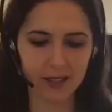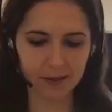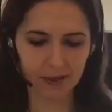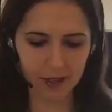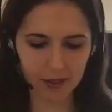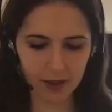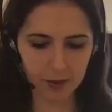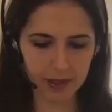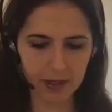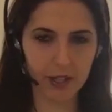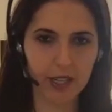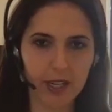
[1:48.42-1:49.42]
a field that was
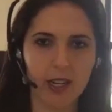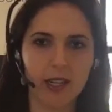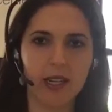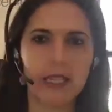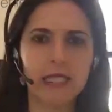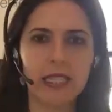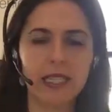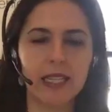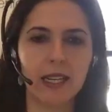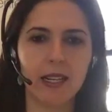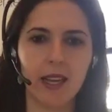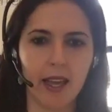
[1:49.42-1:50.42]
started in
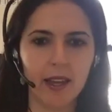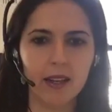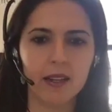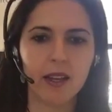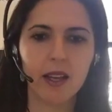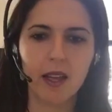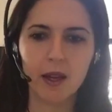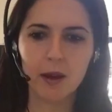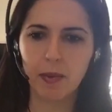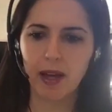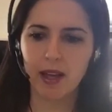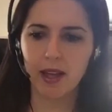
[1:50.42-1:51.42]
1998
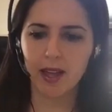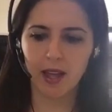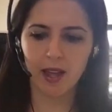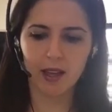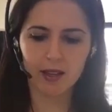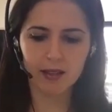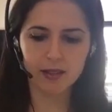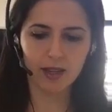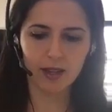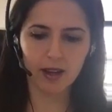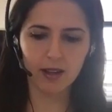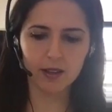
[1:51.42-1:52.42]
by a
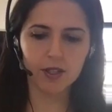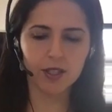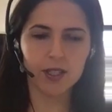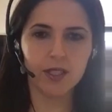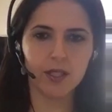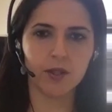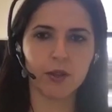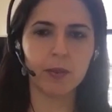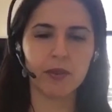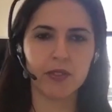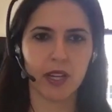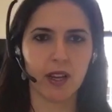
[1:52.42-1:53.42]
psychologist and a group
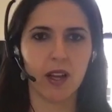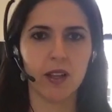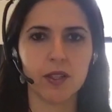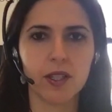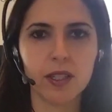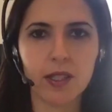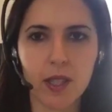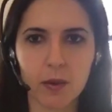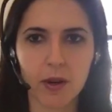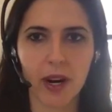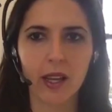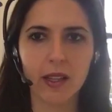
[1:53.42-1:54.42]
of psychologists that
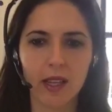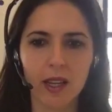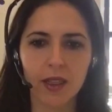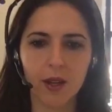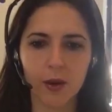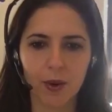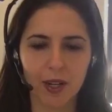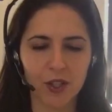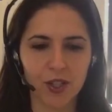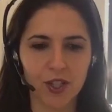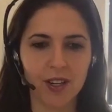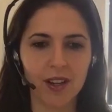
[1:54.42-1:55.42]
were asking the
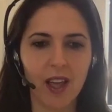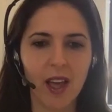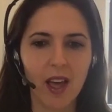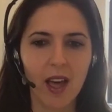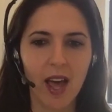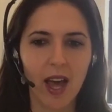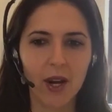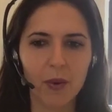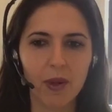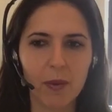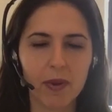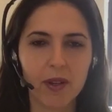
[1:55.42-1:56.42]
question, how do
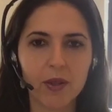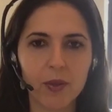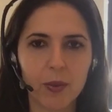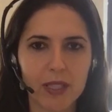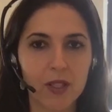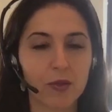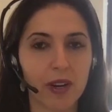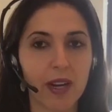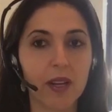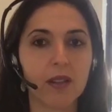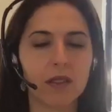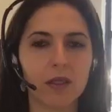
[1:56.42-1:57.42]
we build what's
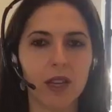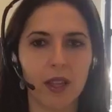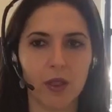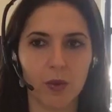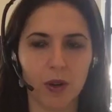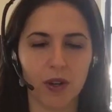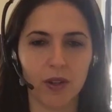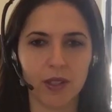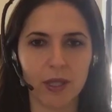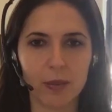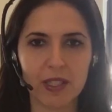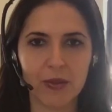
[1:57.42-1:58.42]
right in the world
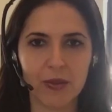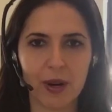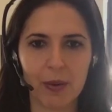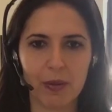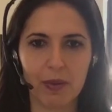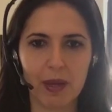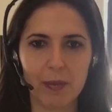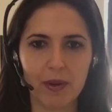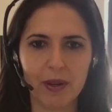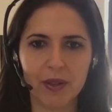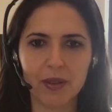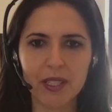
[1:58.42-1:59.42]
and what's right with people?
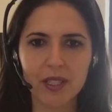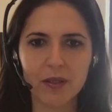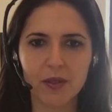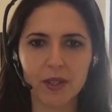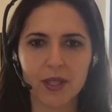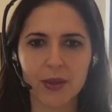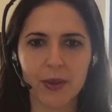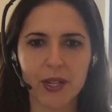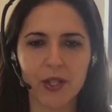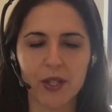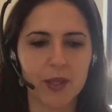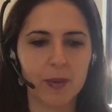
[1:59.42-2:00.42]
And the reason for this
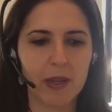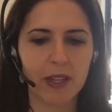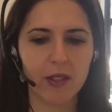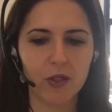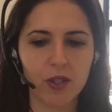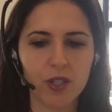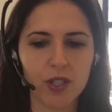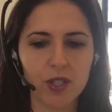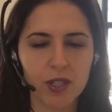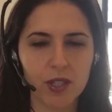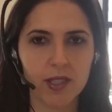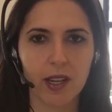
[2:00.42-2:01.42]
question is because
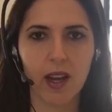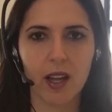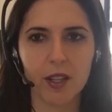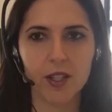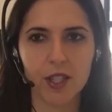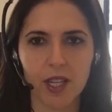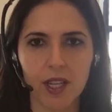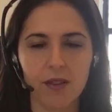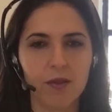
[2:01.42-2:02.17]
traditional psychology had